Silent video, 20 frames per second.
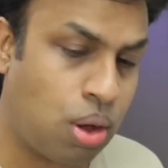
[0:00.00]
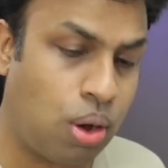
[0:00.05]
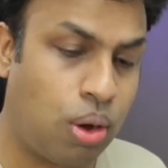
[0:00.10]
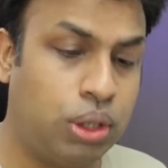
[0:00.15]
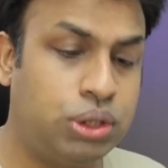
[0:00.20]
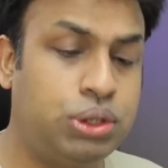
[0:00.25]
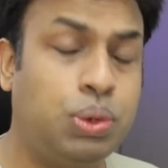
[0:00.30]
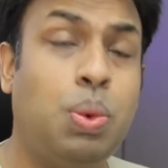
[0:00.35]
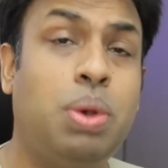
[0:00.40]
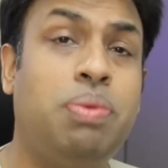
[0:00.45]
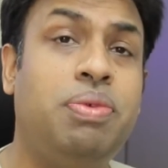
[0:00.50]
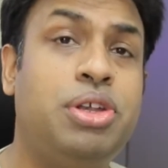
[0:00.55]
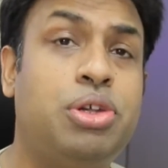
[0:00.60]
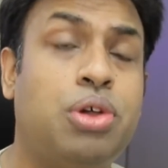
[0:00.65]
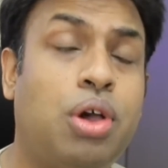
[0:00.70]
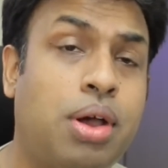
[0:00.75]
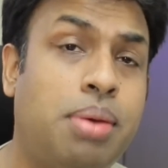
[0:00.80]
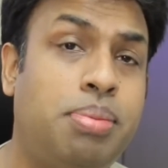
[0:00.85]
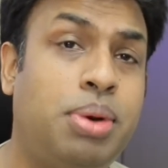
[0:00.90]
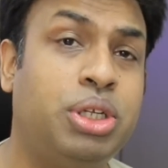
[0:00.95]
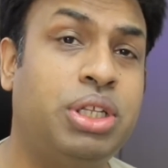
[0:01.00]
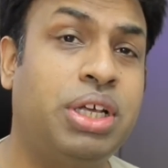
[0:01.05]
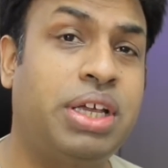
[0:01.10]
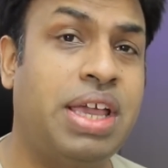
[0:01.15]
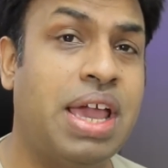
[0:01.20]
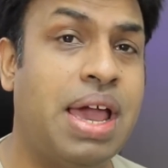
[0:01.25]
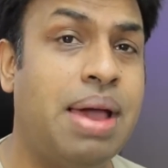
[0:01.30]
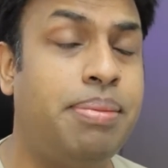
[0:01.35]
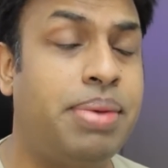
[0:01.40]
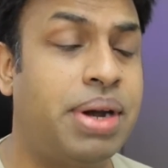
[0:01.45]
Also when we talk about the
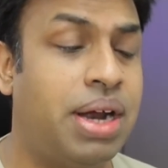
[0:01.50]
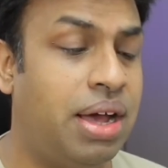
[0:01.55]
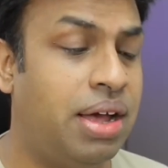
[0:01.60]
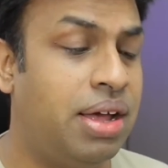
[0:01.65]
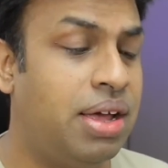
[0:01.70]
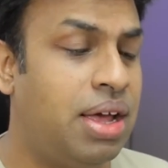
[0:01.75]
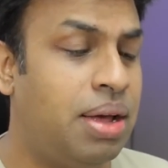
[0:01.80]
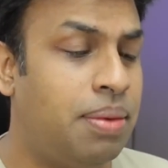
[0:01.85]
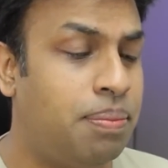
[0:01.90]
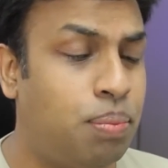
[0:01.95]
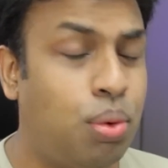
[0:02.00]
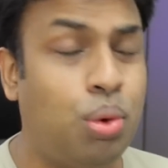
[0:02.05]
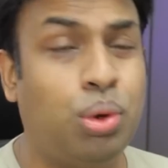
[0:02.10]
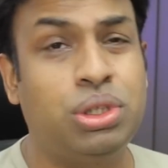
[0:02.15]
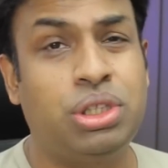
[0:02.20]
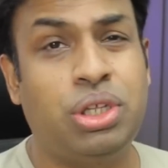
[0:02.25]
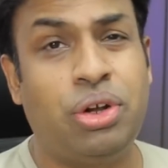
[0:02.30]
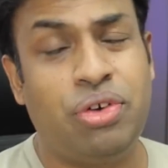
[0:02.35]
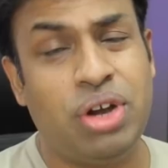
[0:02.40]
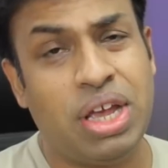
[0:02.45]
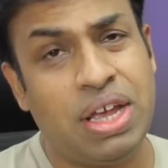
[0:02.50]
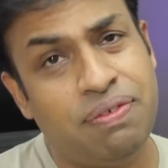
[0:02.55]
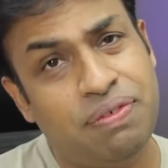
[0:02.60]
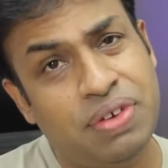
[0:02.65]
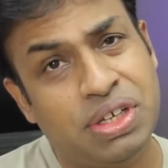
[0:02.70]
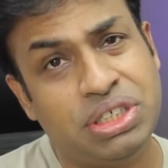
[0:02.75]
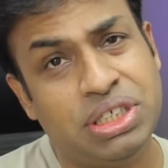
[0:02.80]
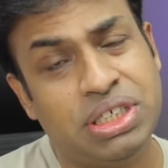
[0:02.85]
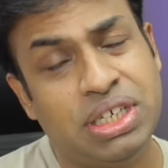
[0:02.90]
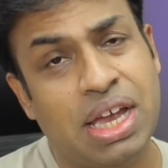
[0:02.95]
camera, both the rear
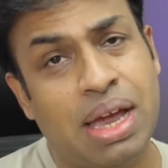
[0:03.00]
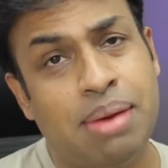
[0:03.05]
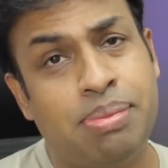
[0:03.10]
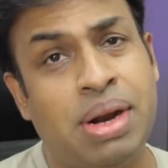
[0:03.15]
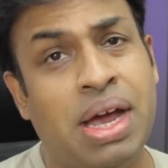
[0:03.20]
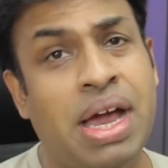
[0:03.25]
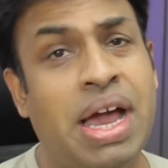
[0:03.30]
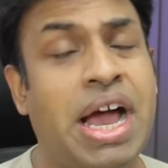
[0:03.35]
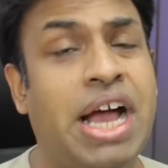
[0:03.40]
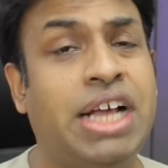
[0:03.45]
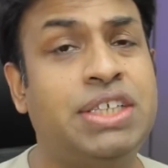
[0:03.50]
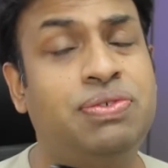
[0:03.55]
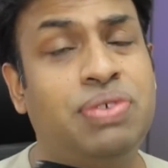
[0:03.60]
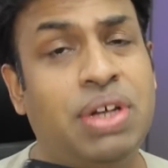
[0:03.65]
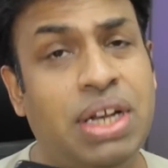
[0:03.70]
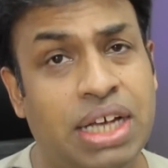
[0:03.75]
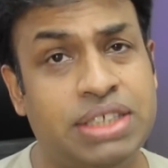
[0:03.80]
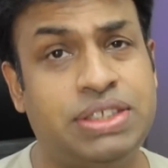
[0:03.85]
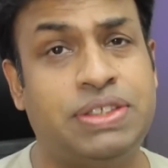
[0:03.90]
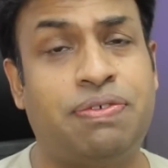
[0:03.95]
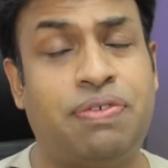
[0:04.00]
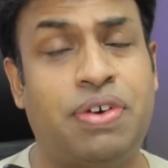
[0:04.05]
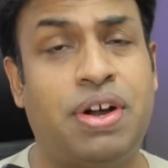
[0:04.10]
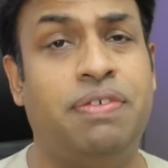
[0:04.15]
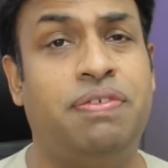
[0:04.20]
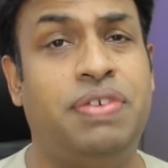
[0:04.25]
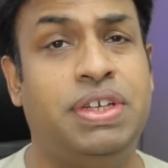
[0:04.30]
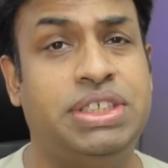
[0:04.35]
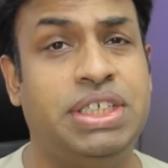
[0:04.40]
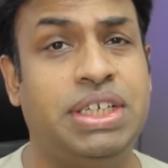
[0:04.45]
facing camera as well as the
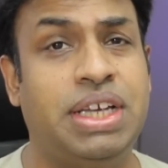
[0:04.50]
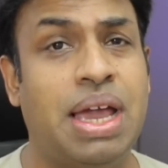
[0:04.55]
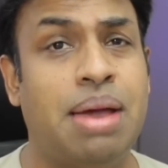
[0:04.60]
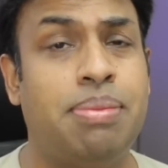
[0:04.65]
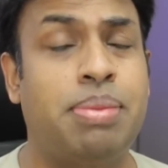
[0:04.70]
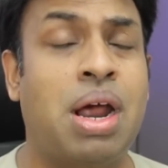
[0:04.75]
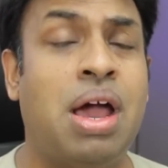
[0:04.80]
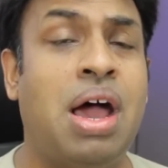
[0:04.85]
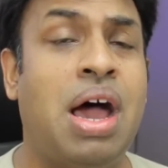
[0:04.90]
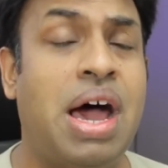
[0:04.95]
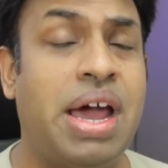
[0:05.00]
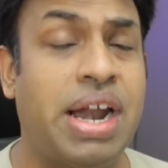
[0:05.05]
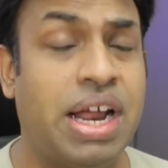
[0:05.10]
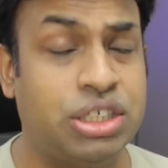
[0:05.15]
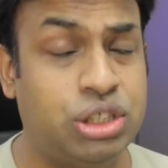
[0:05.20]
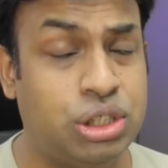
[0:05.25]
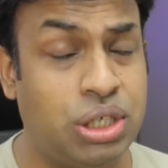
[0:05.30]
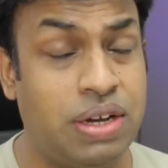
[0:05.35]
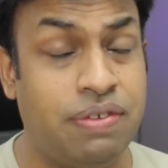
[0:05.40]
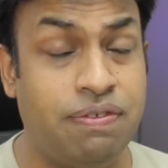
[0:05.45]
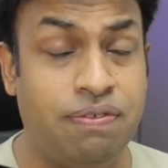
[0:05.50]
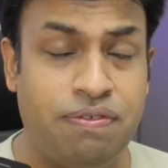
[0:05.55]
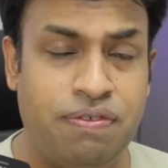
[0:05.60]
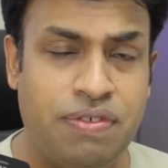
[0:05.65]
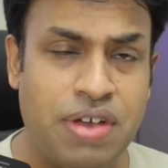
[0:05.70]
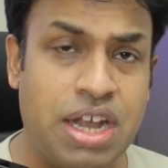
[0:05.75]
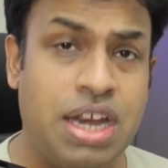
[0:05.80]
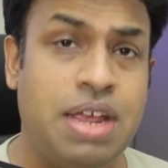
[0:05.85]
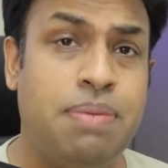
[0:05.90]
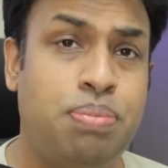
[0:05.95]
front facing camera are actually
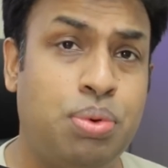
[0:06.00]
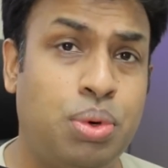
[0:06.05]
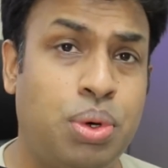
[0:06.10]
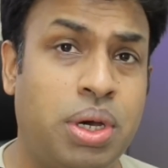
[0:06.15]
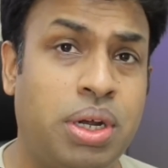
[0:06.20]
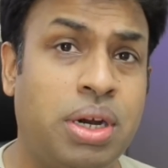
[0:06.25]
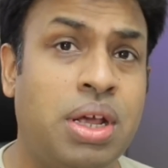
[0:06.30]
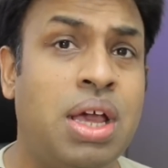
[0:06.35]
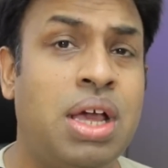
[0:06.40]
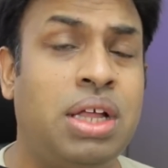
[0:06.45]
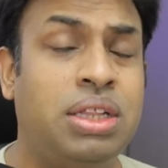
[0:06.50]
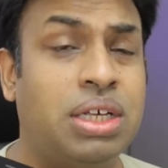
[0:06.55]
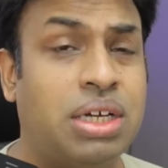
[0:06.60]
very poor.